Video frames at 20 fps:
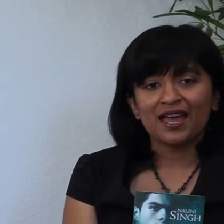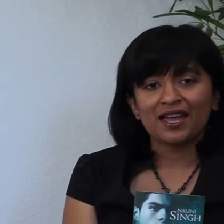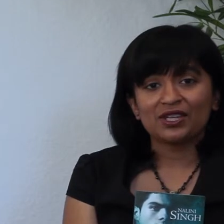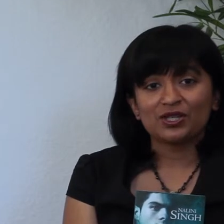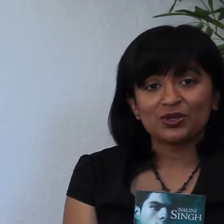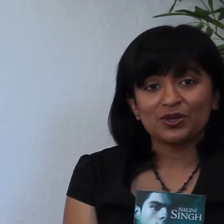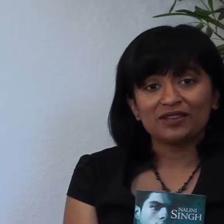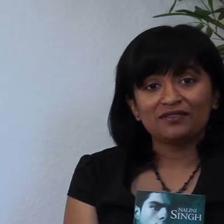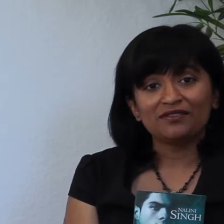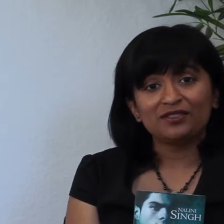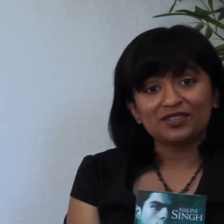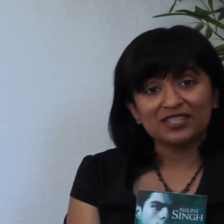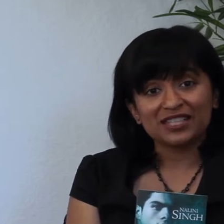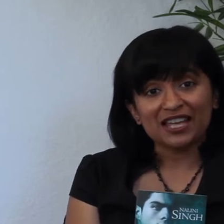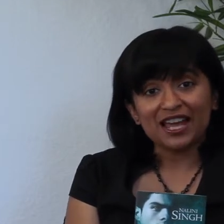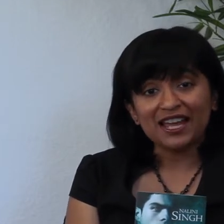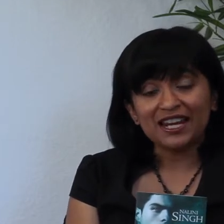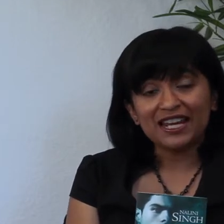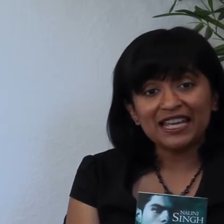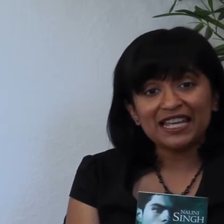doing a few
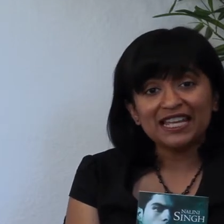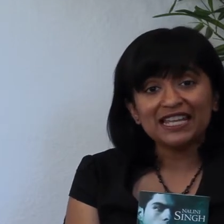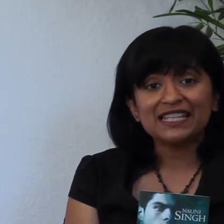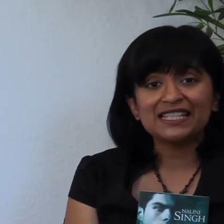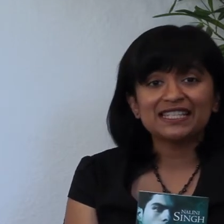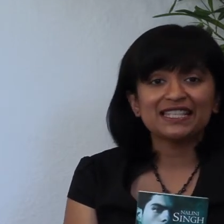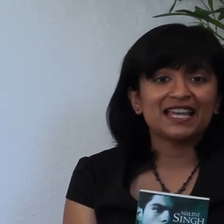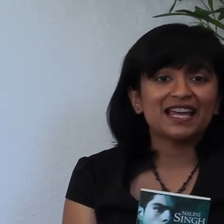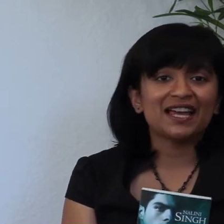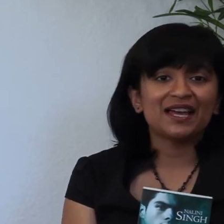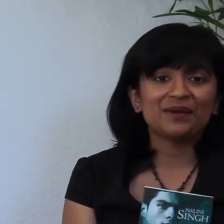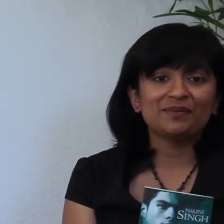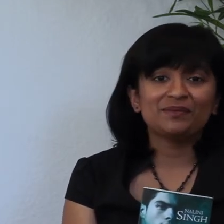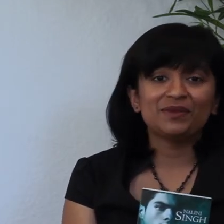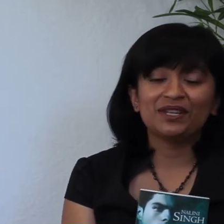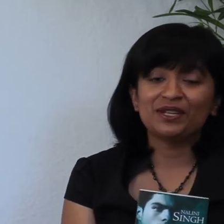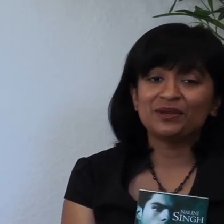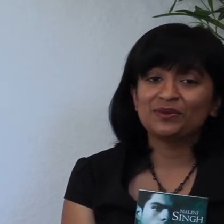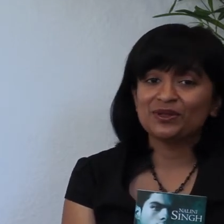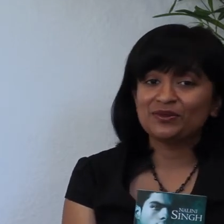signings,
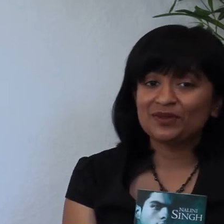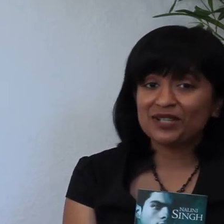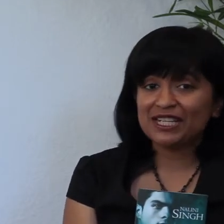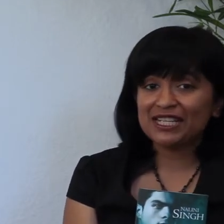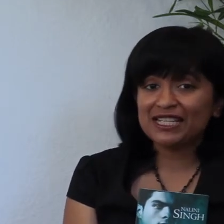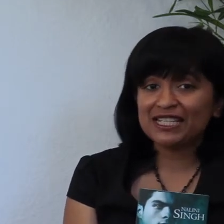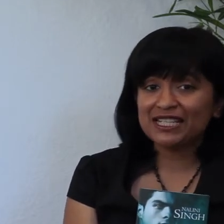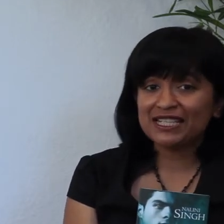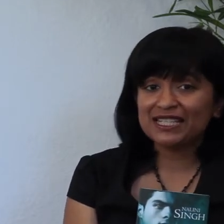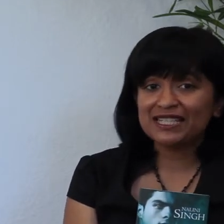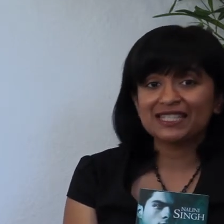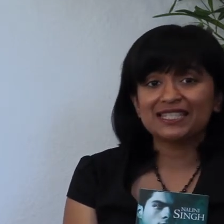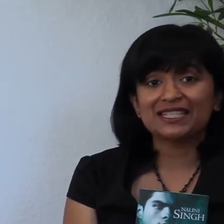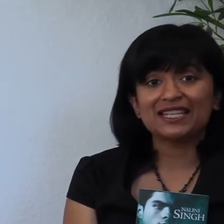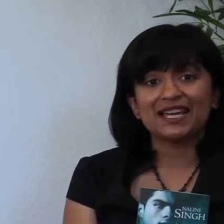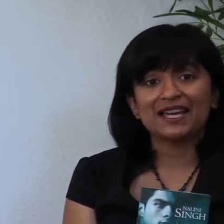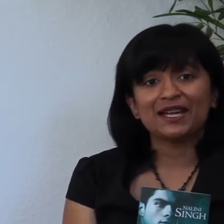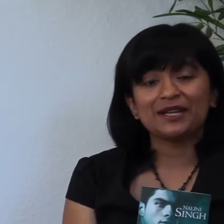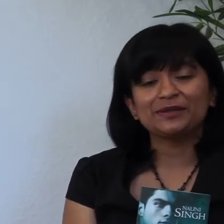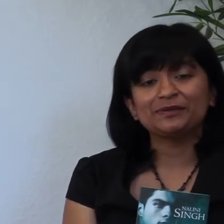meeting with readers,
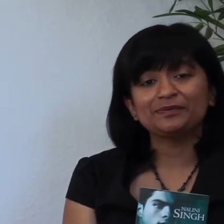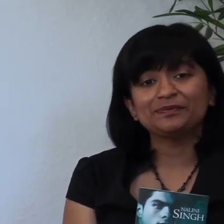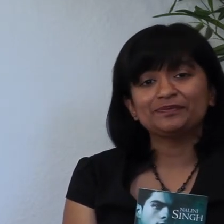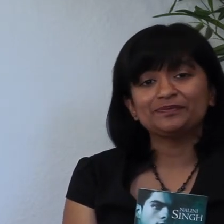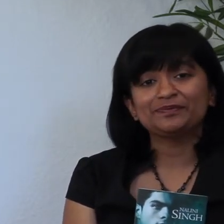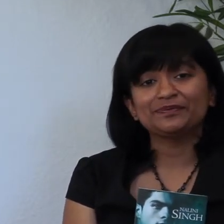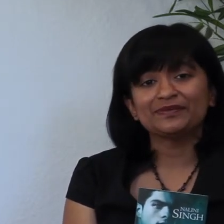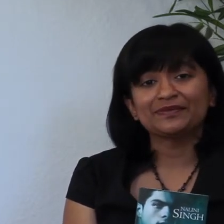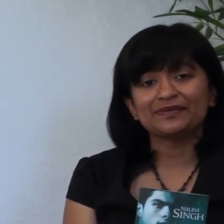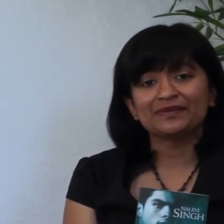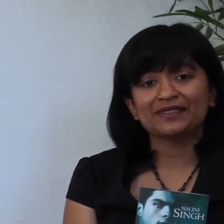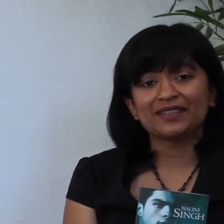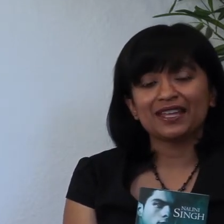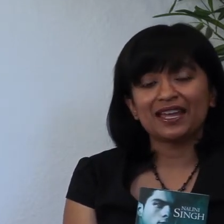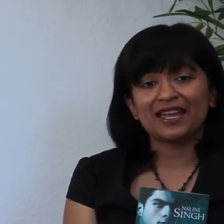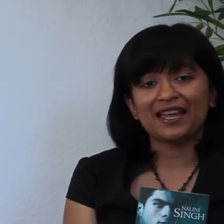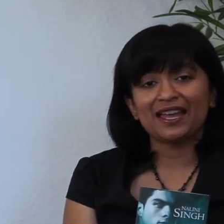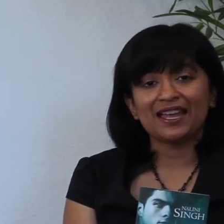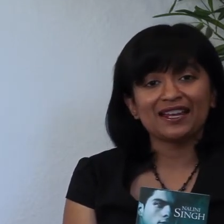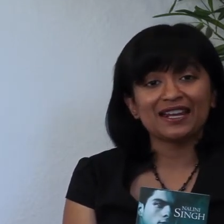
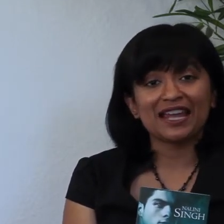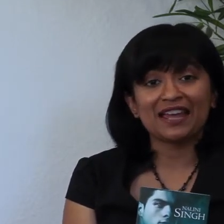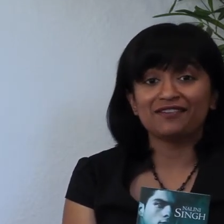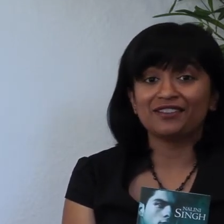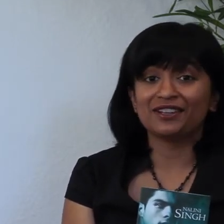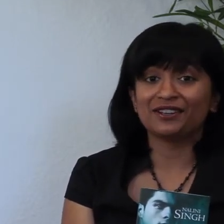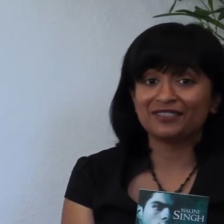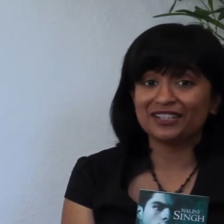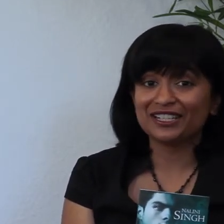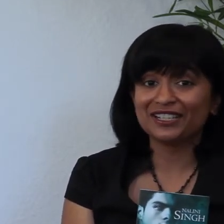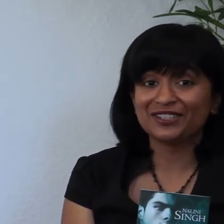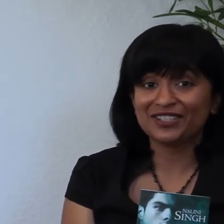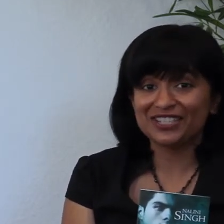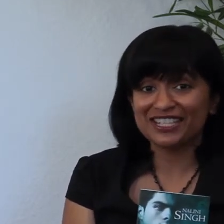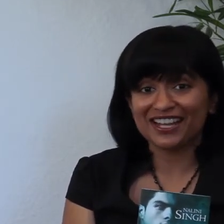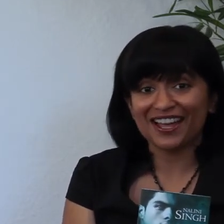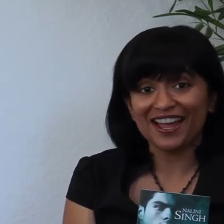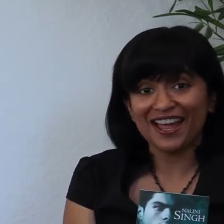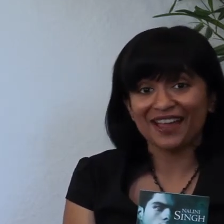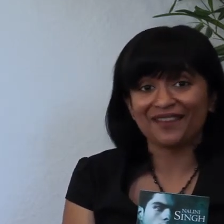and having a really good
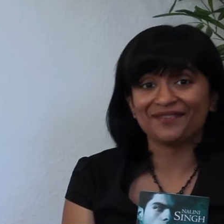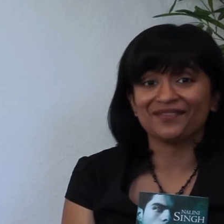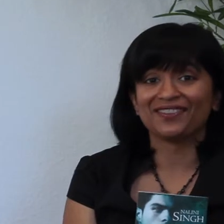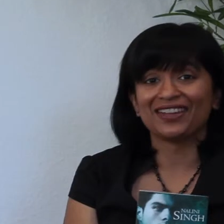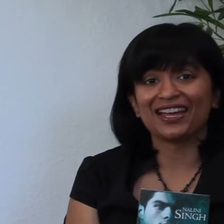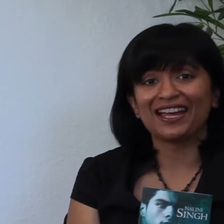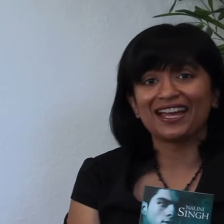time.